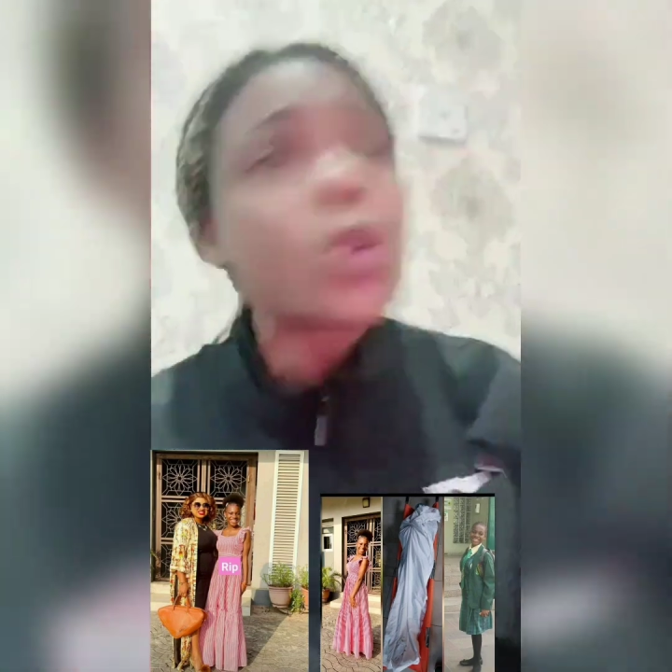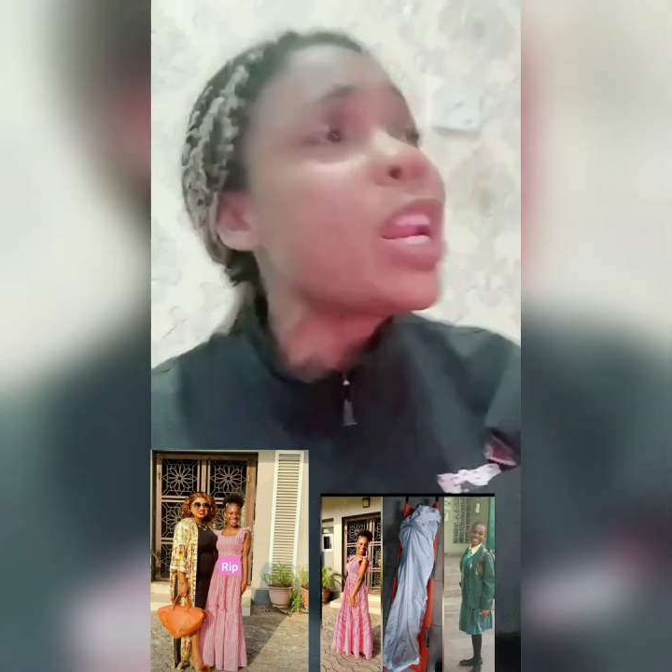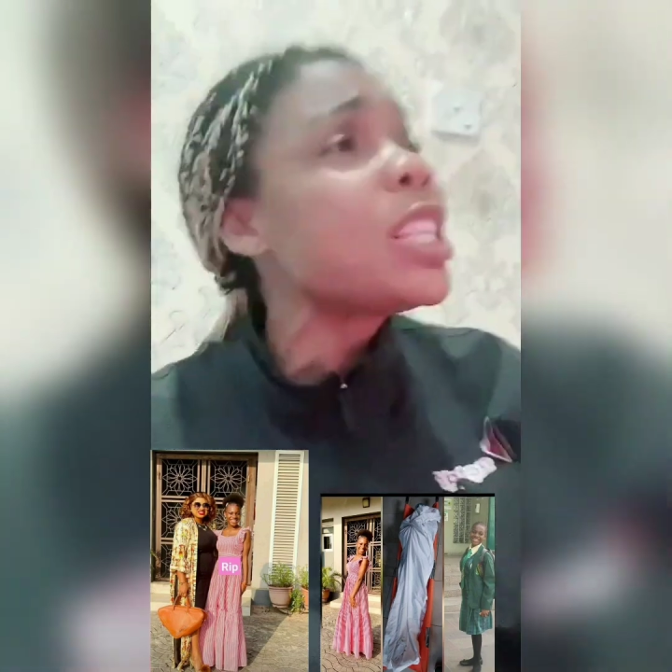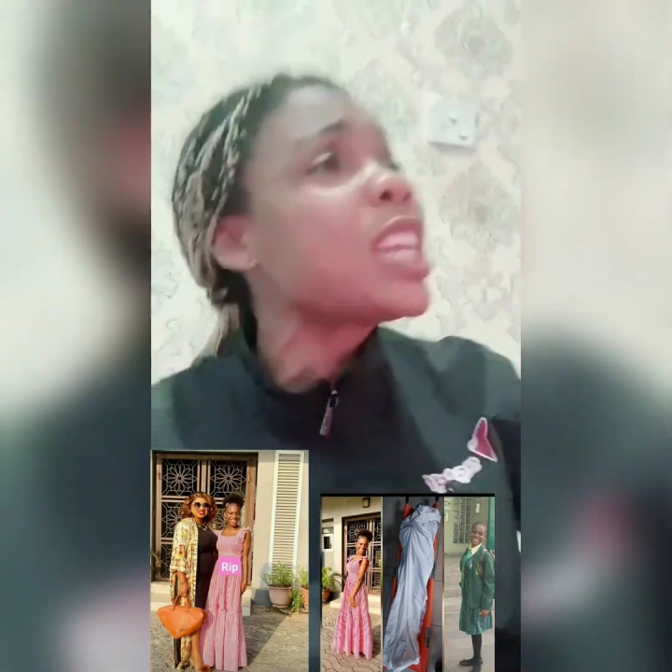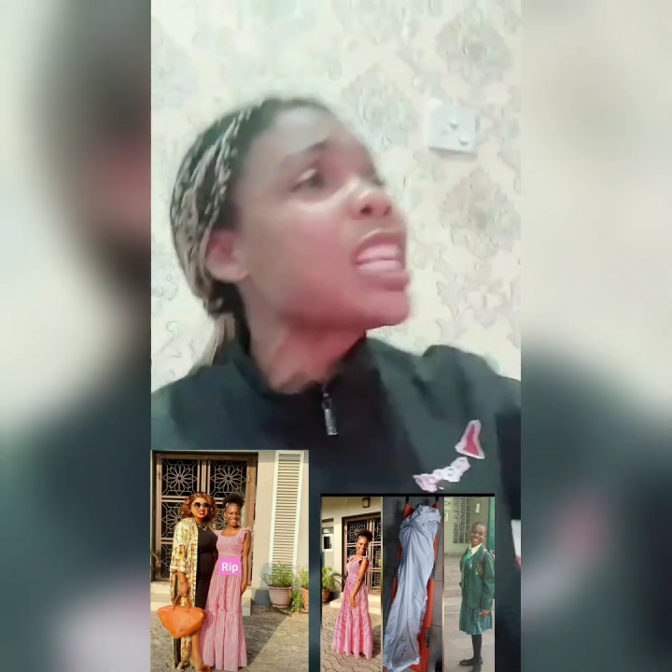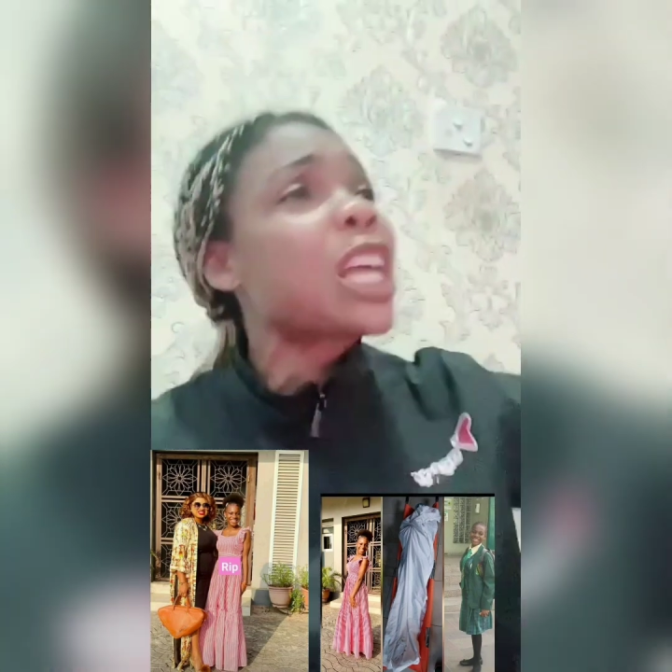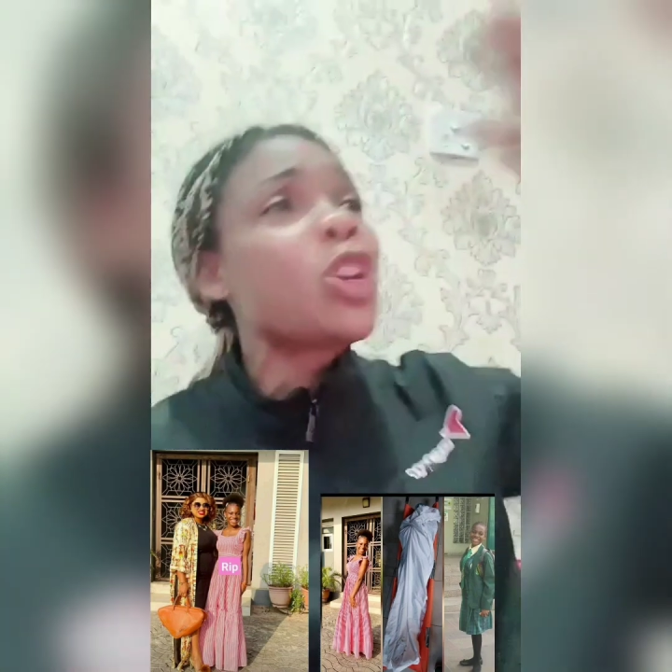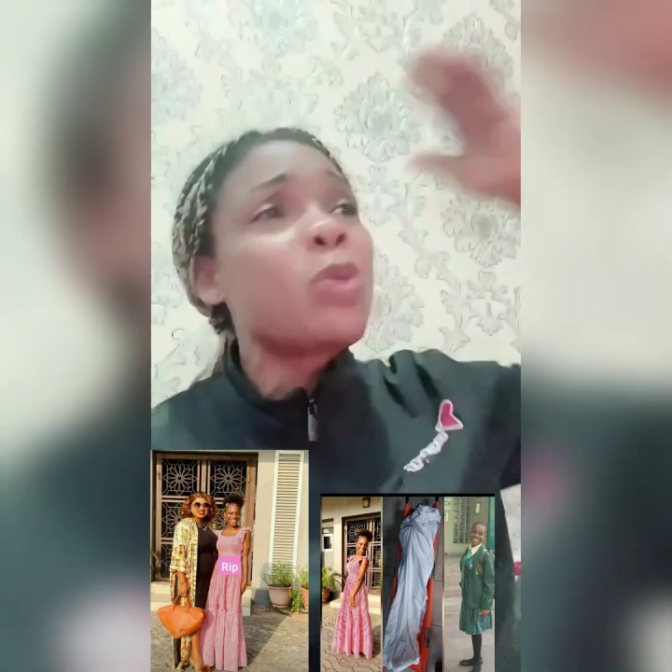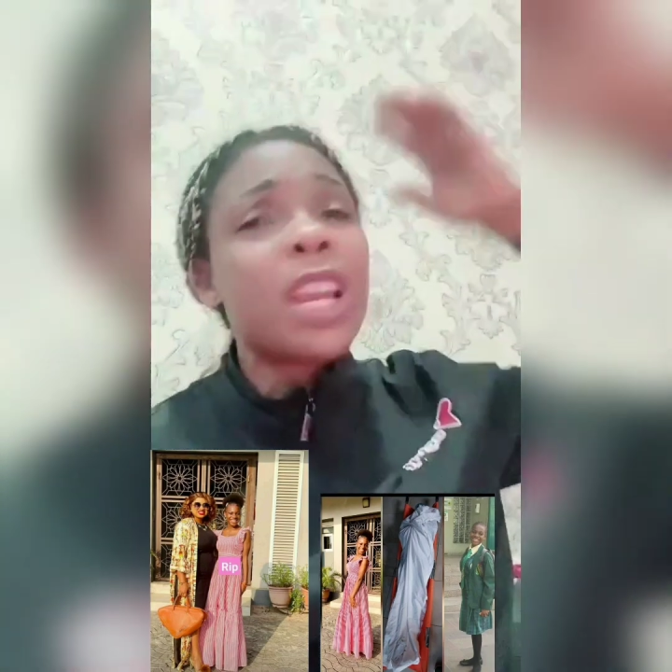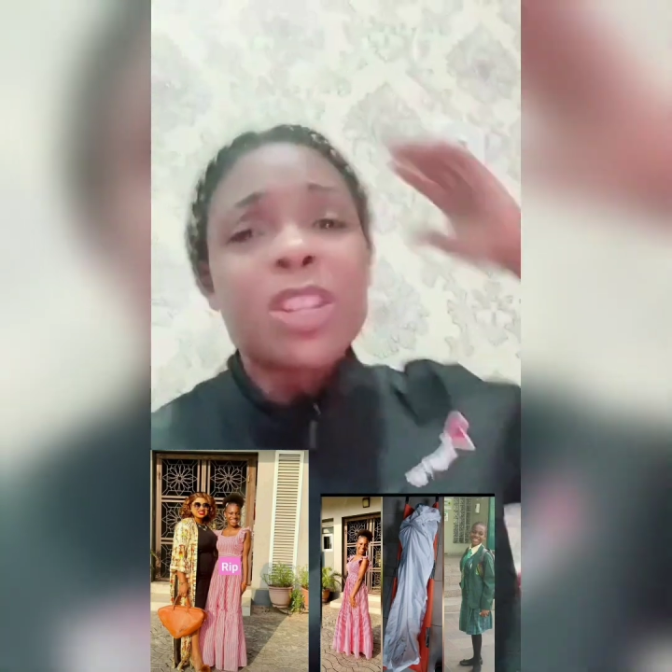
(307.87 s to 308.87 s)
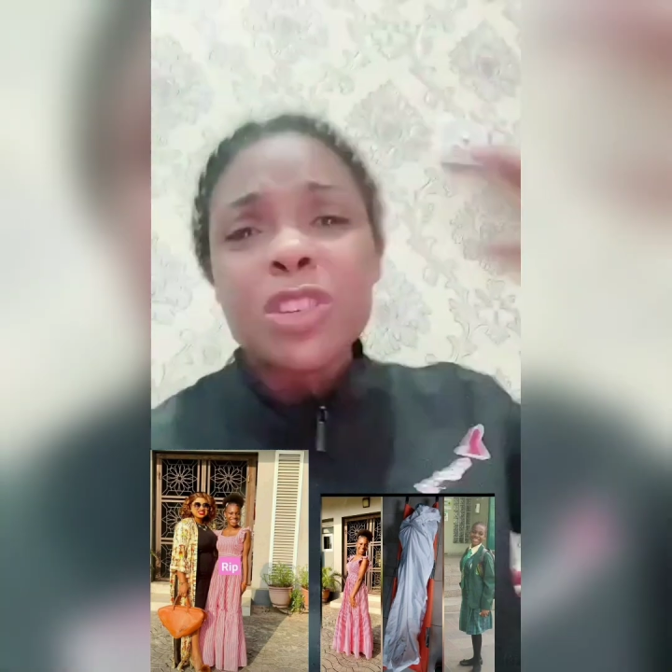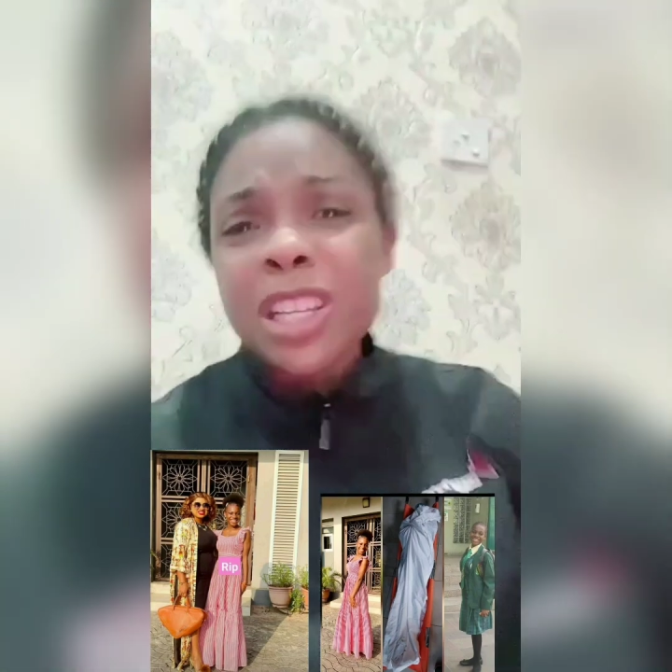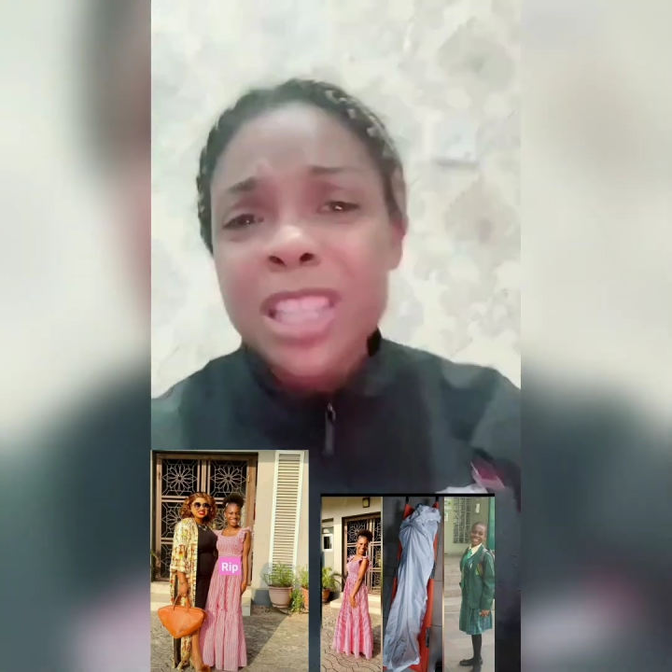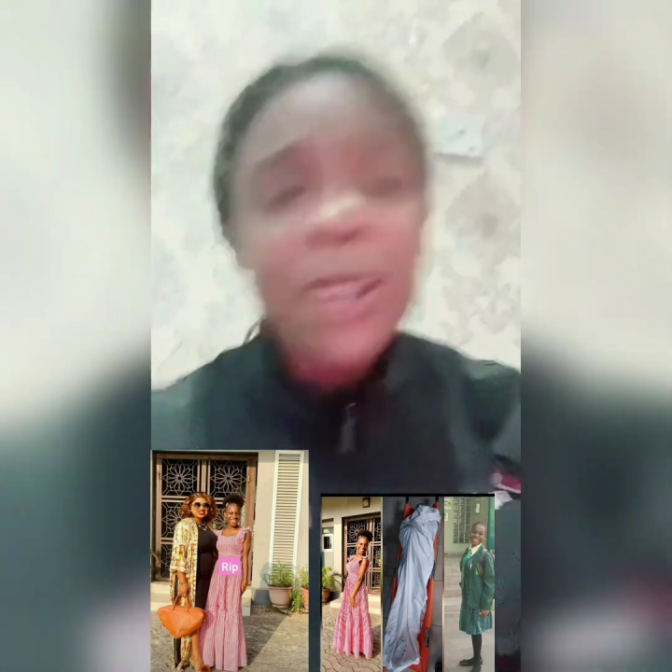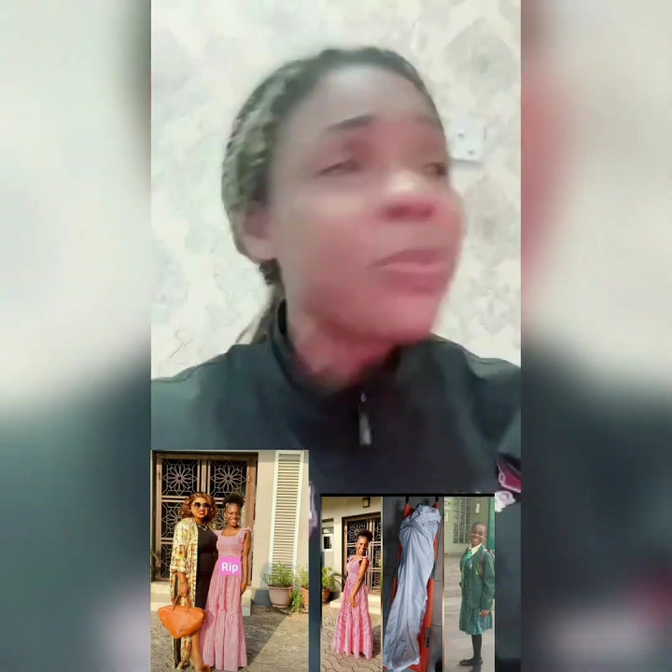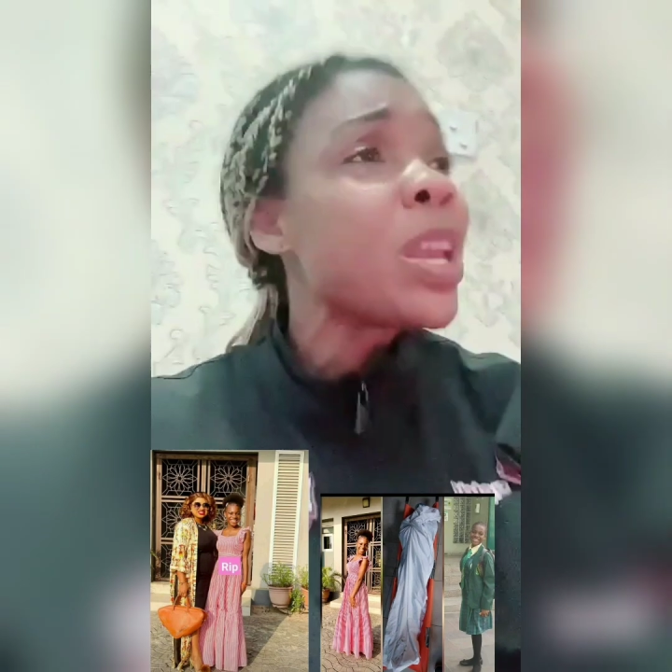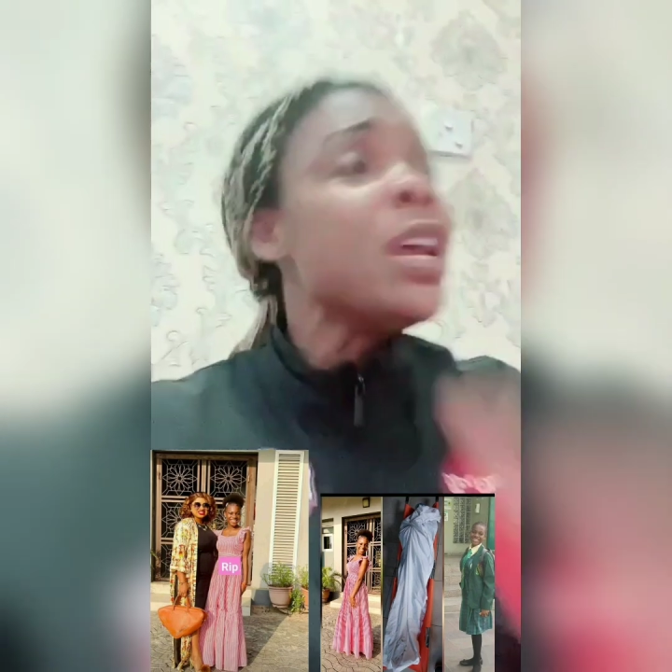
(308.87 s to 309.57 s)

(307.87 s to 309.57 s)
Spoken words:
or anything that has got to do with electricity,